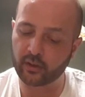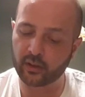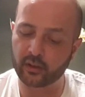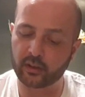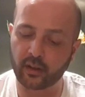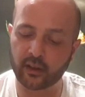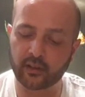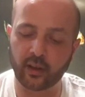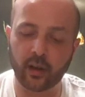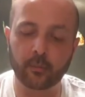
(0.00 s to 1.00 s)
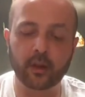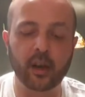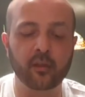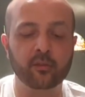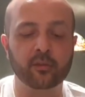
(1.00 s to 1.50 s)
in the daytime,
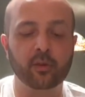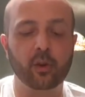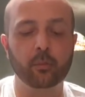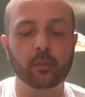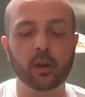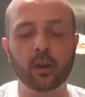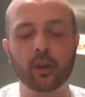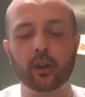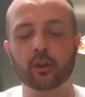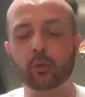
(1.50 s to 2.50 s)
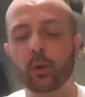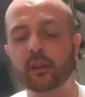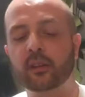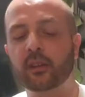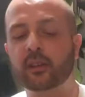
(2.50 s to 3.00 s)
and from
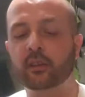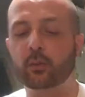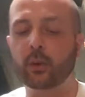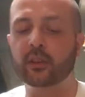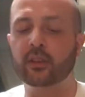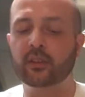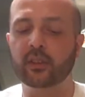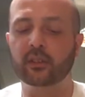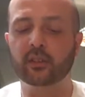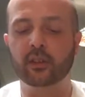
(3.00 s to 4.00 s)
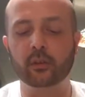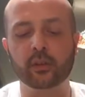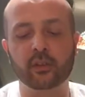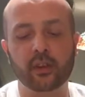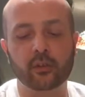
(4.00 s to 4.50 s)
20 to 26
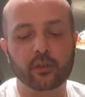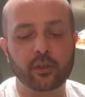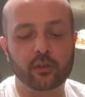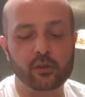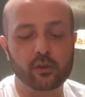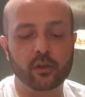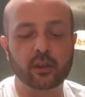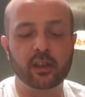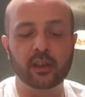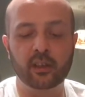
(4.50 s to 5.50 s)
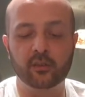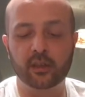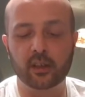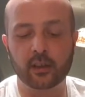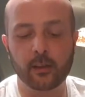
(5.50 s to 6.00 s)
degrees Celsius during the
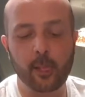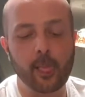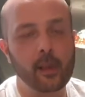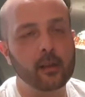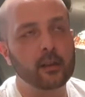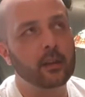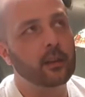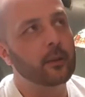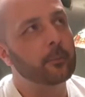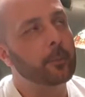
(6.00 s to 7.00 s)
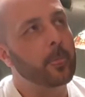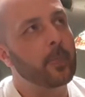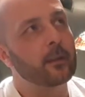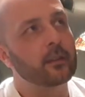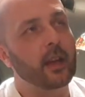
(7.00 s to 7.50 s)
evening.
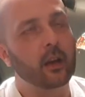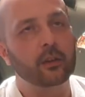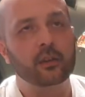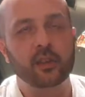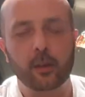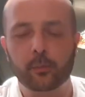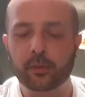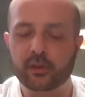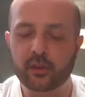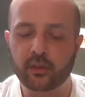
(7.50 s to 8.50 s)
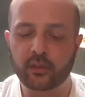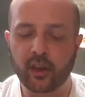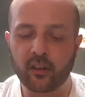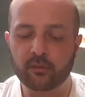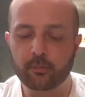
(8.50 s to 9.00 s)
Now, the temperatures
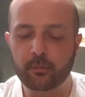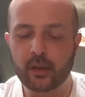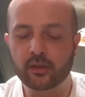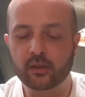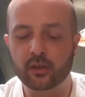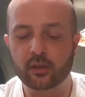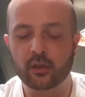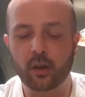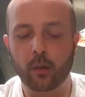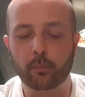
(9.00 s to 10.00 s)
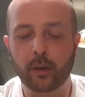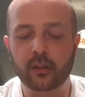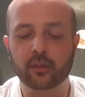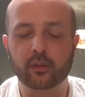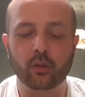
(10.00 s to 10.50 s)
I've mentioned are
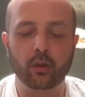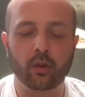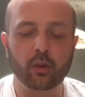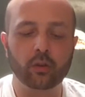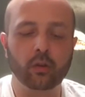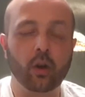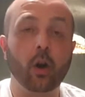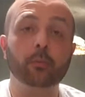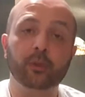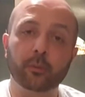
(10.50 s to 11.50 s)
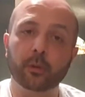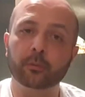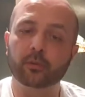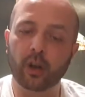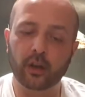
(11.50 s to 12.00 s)
based on optimum
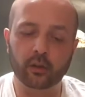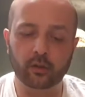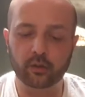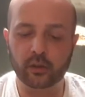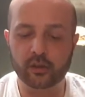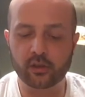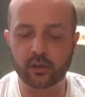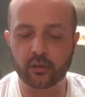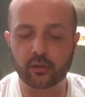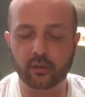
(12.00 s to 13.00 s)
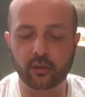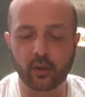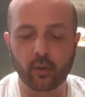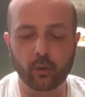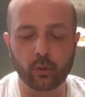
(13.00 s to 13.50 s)
growing conditions.
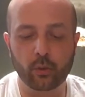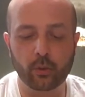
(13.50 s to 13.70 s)
So